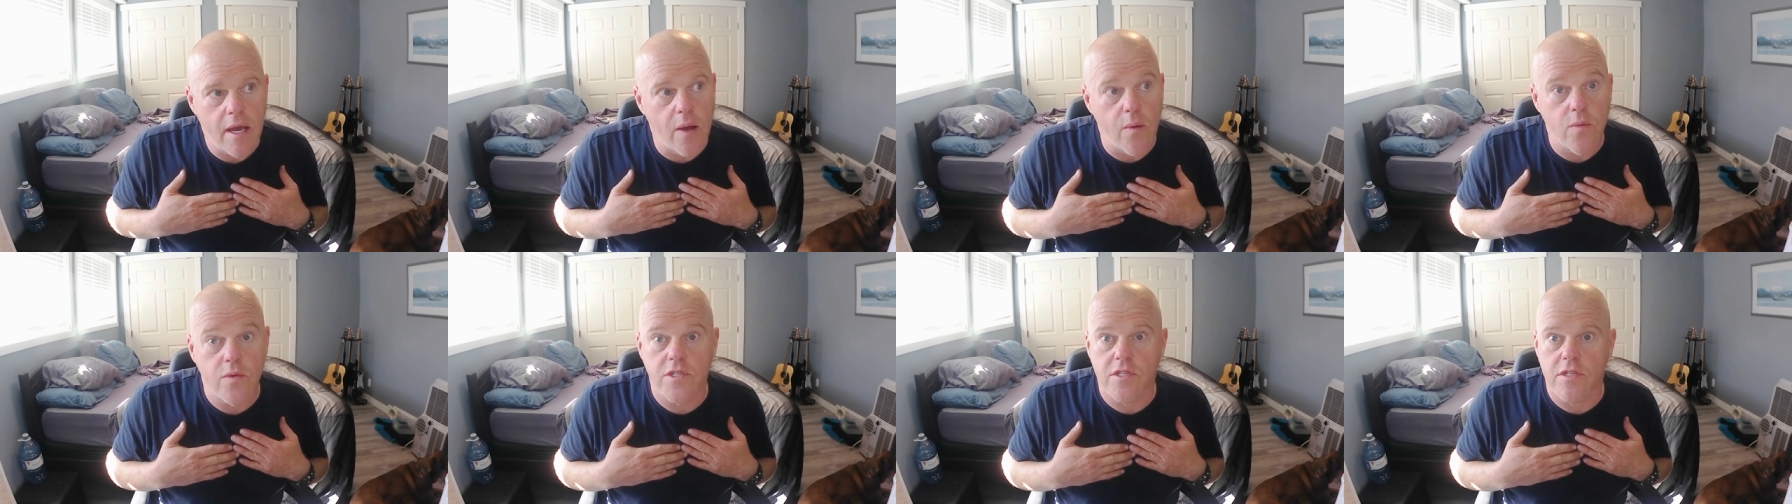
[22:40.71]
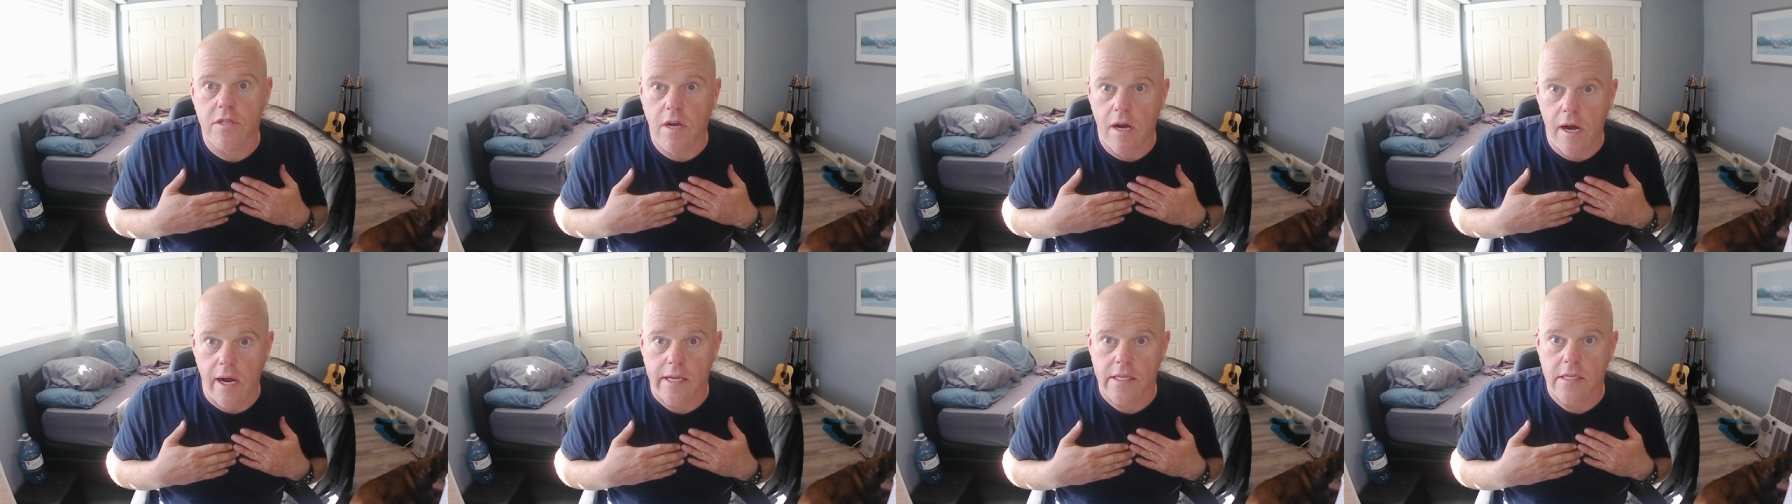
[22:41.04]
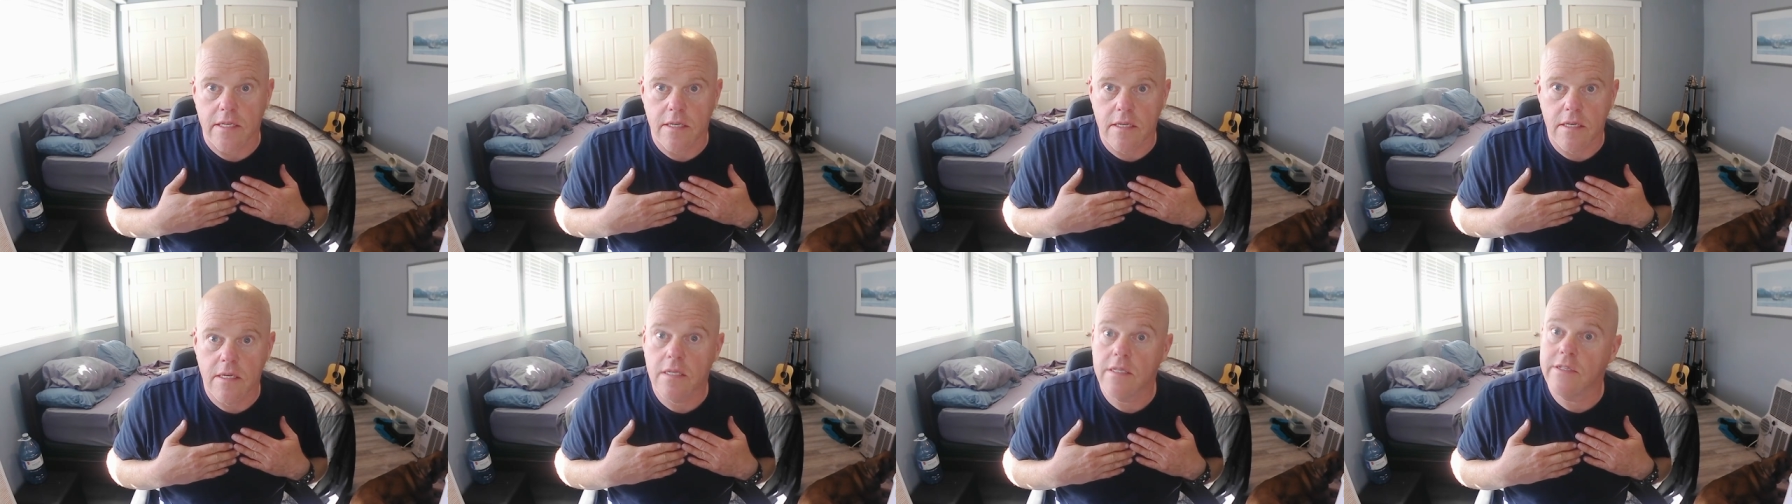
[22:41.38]
was not
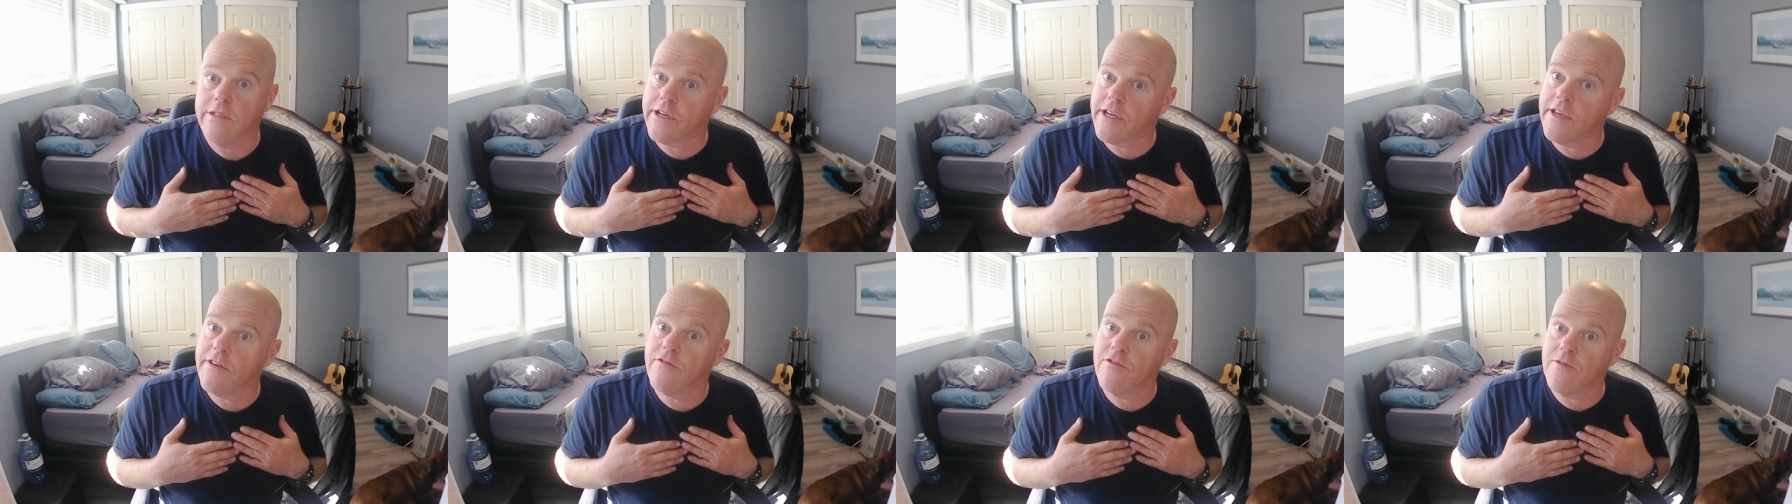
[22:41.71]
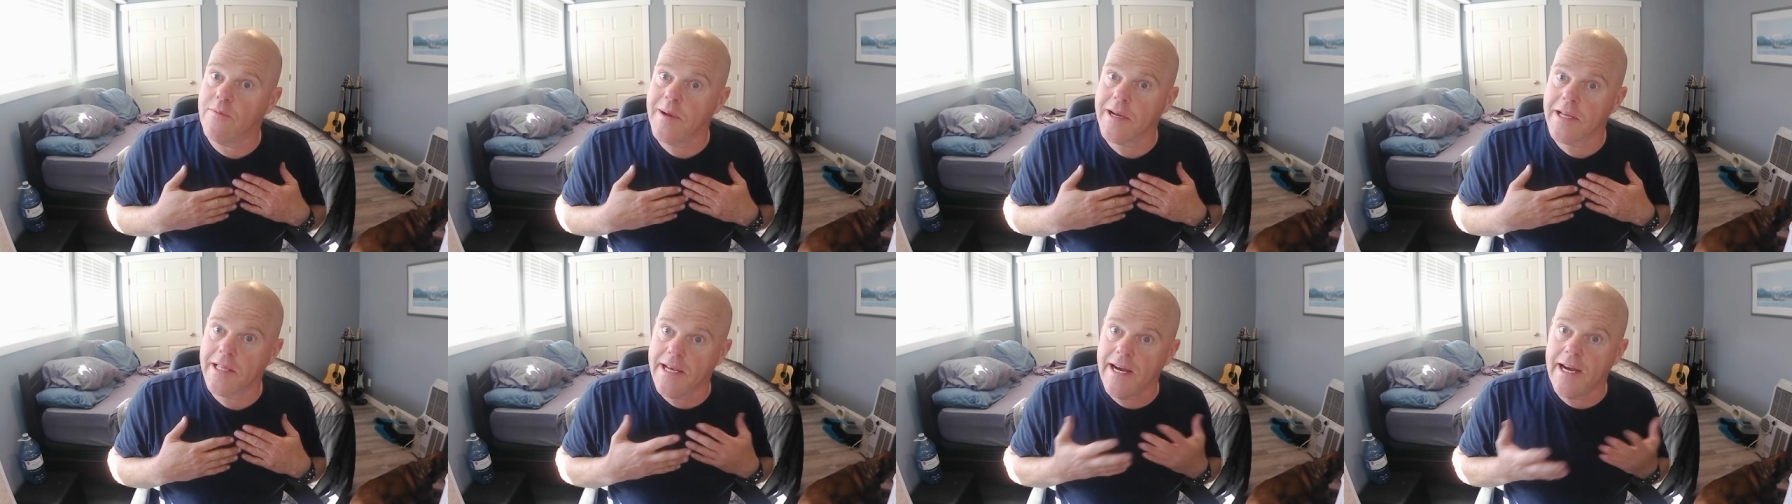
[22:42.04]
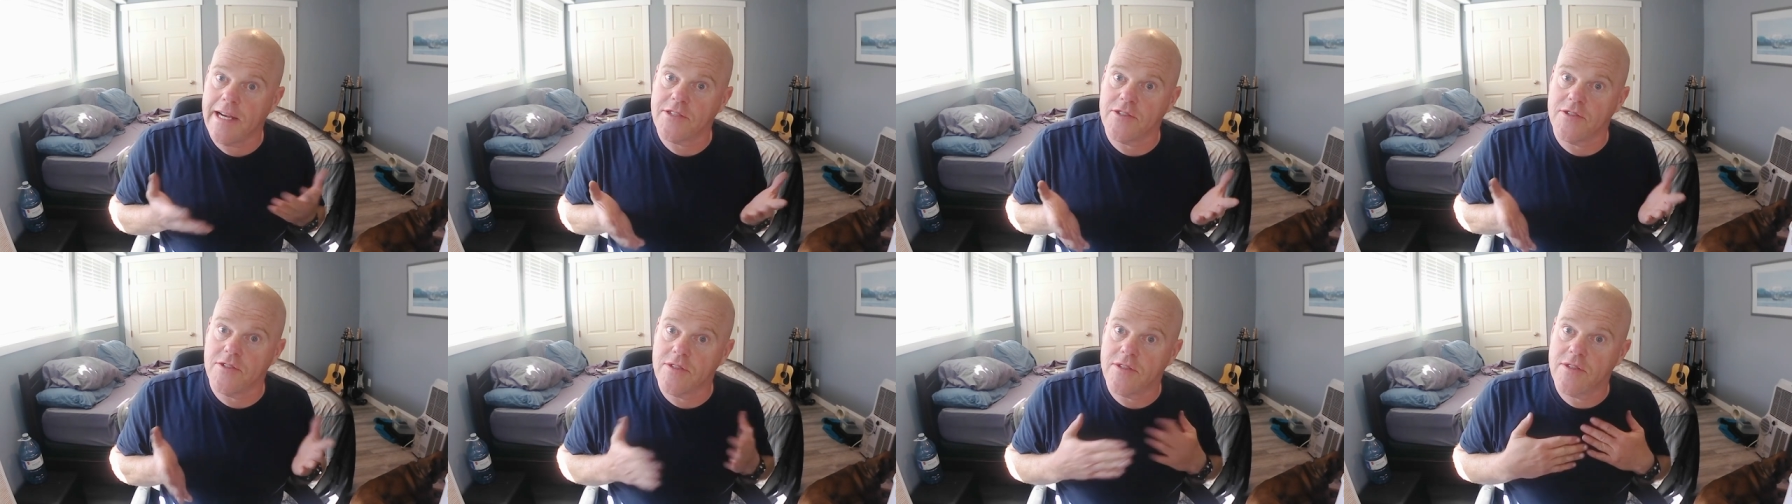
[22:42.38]
looking for my
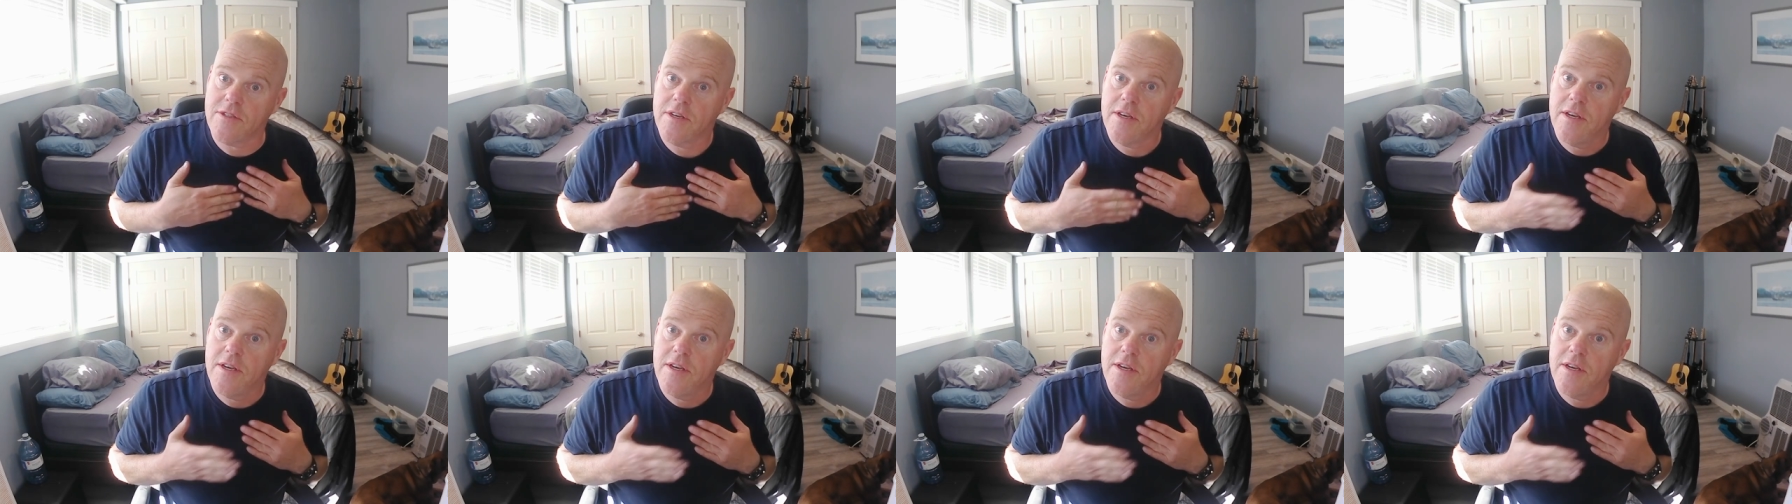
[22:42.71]
glasses.